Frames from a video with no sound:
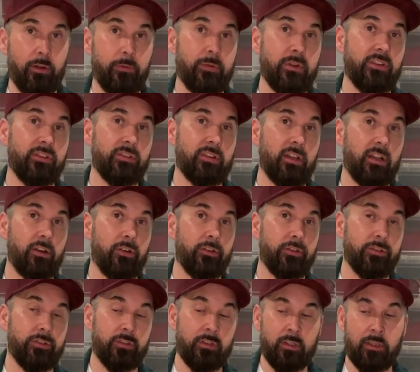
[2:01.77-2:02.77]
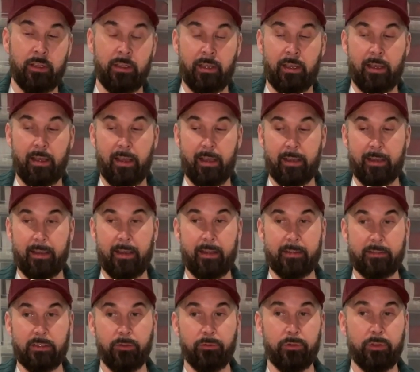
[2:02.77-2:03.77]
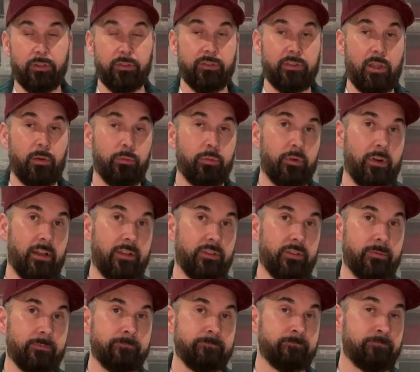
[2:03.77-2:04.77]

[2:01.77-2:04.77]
resellers, I got them for the same price.